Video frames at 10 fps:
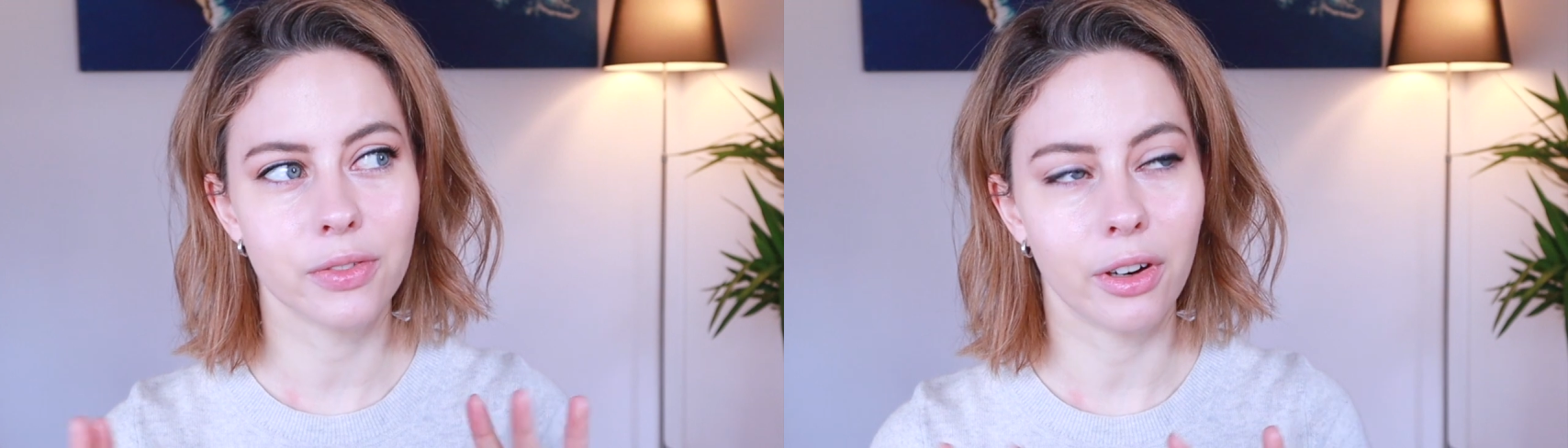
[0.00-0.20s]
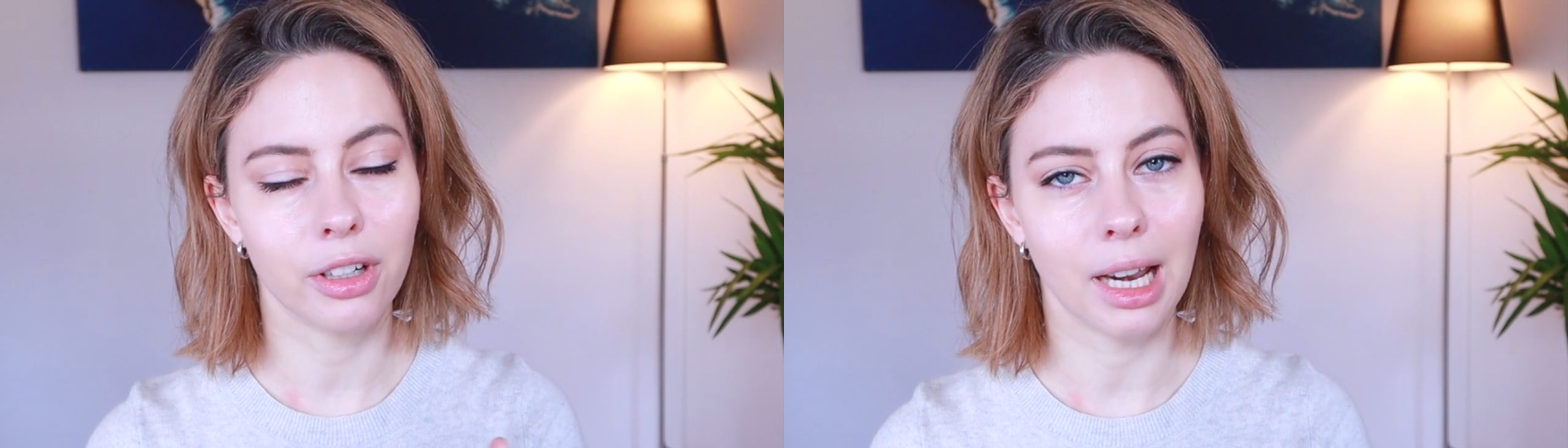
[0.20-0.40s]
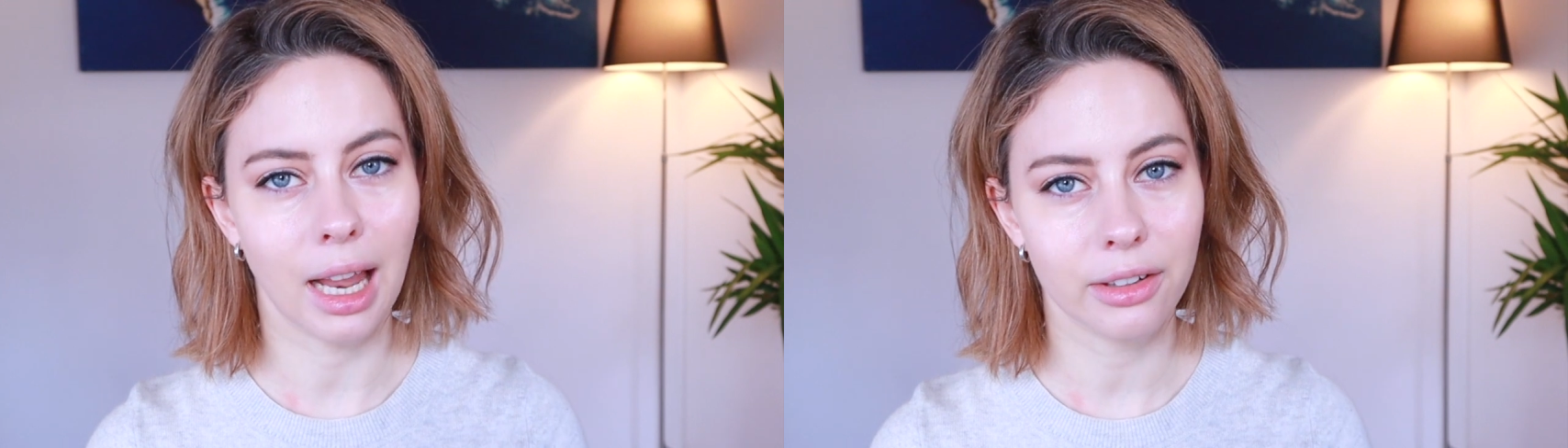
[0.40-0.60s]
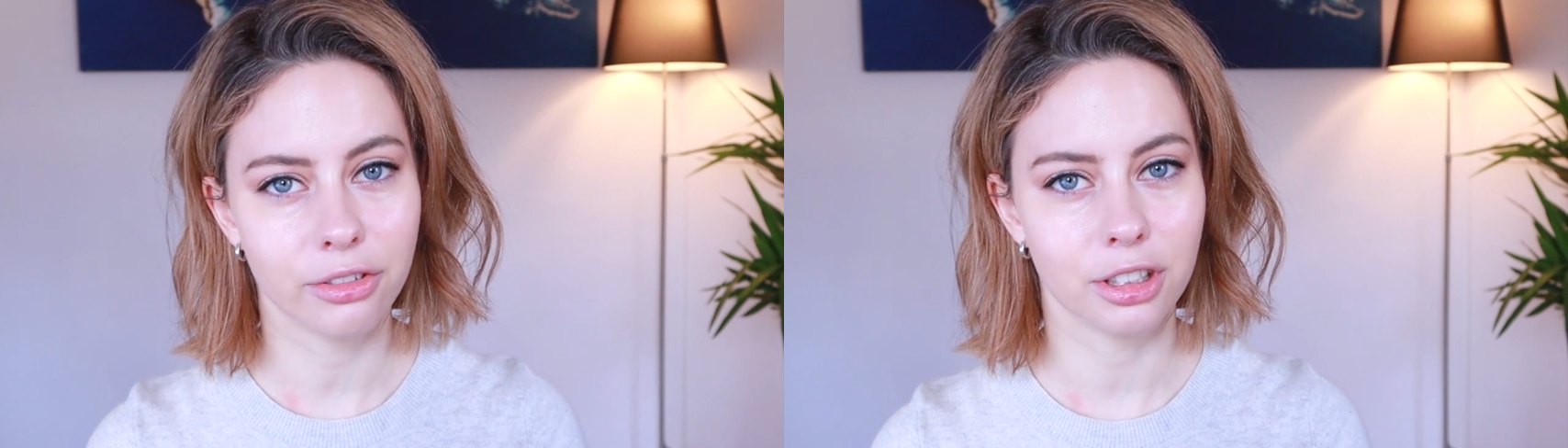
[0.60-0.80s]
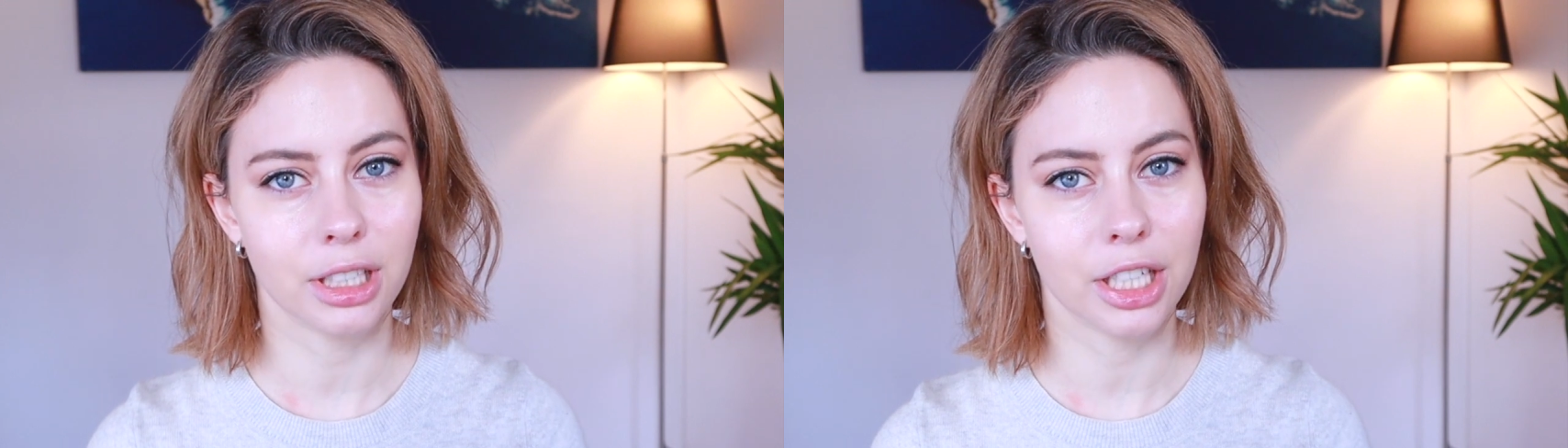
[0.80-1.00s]
very light
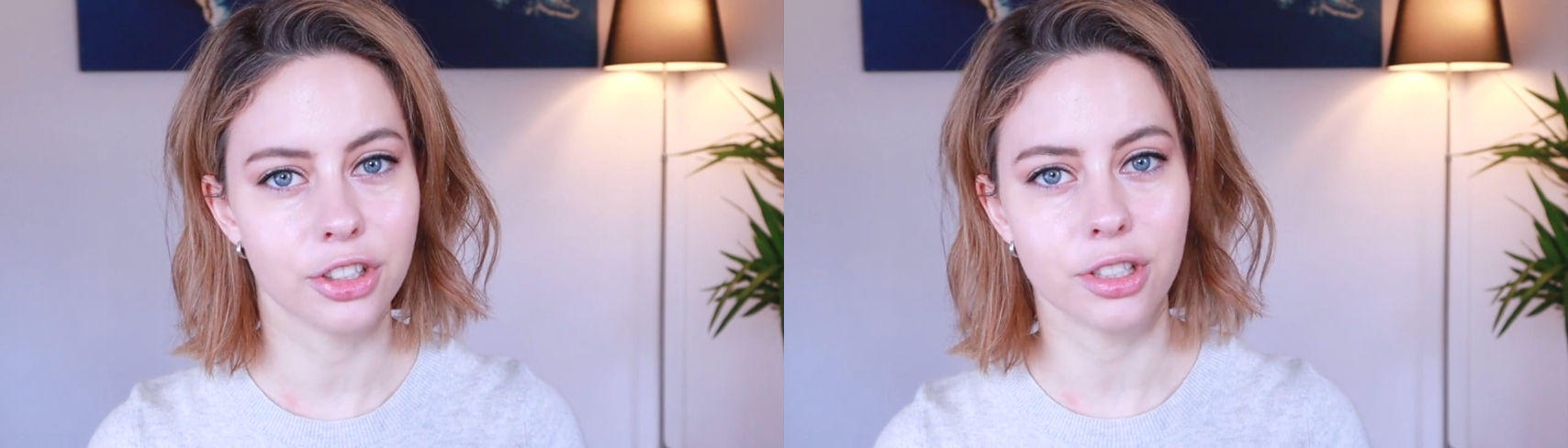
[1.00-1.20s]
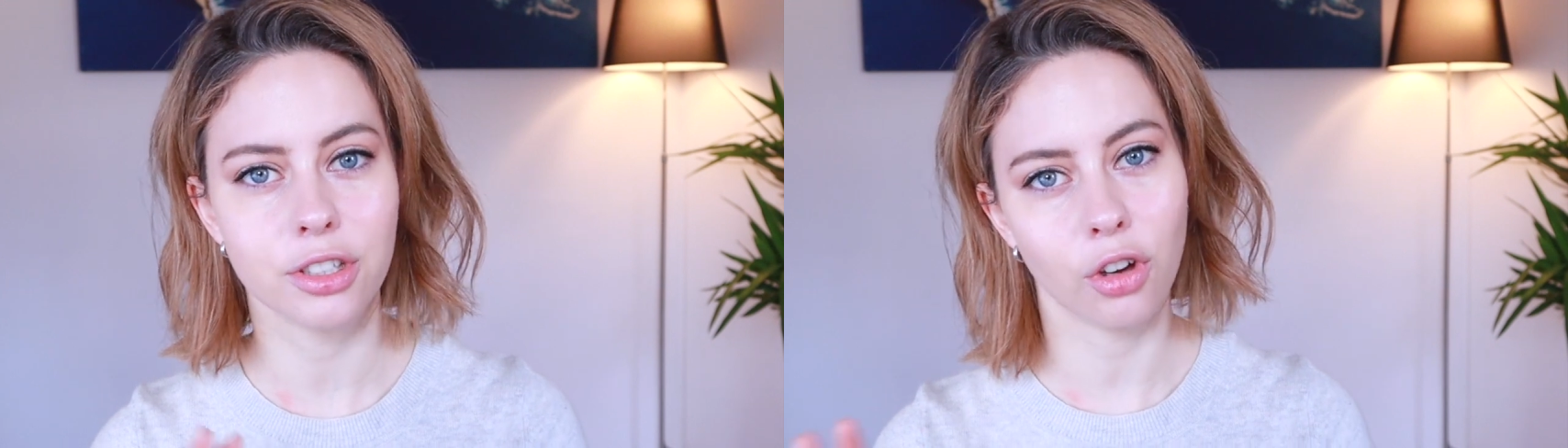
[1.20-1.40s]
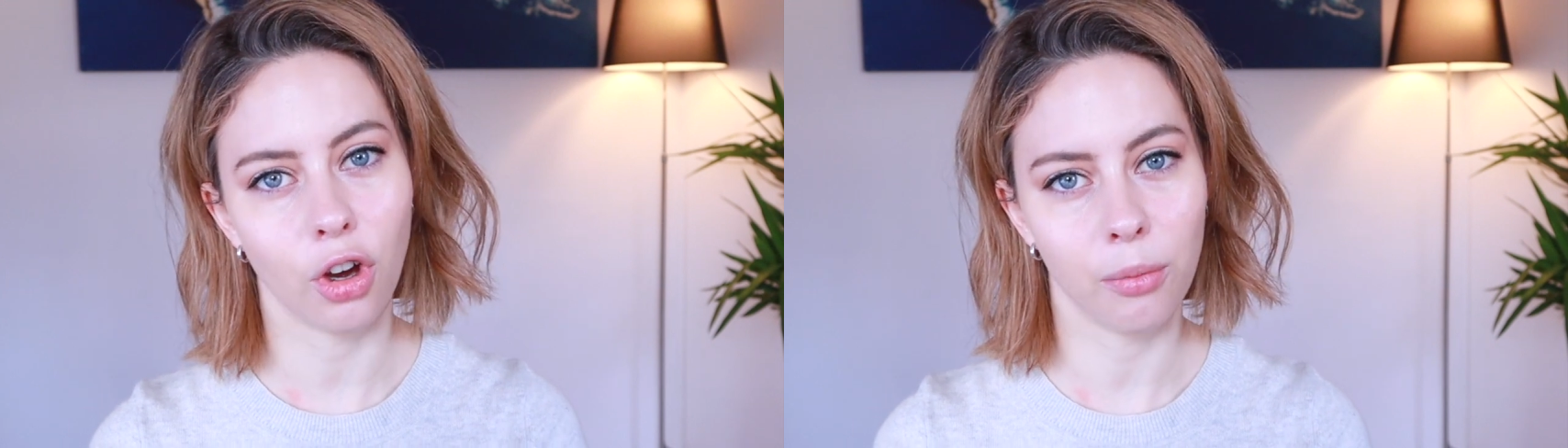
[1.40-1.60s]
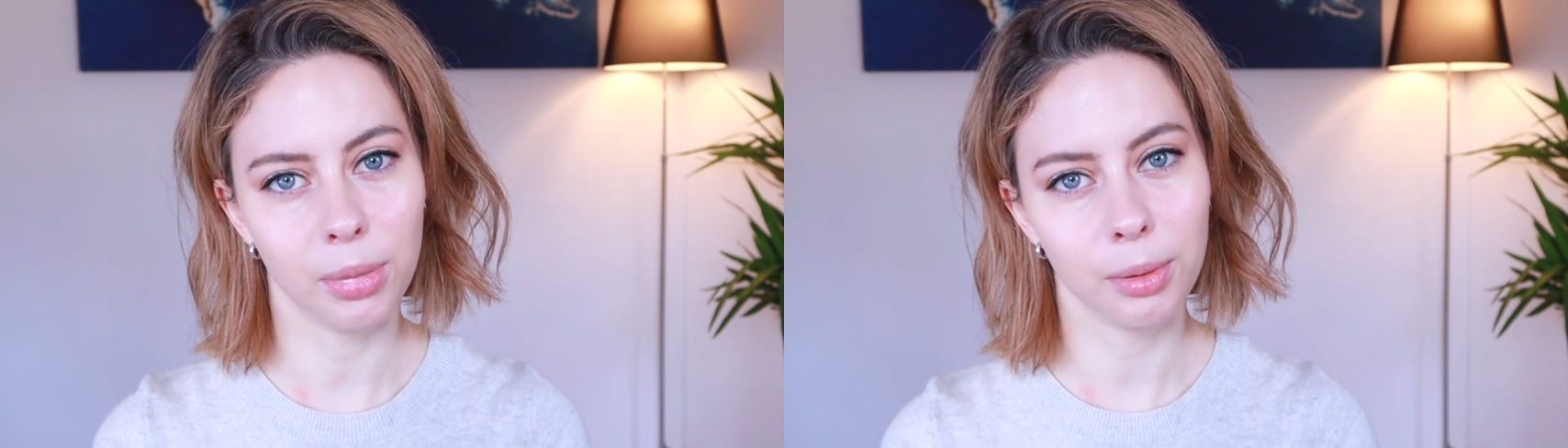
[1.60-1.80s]
foundations or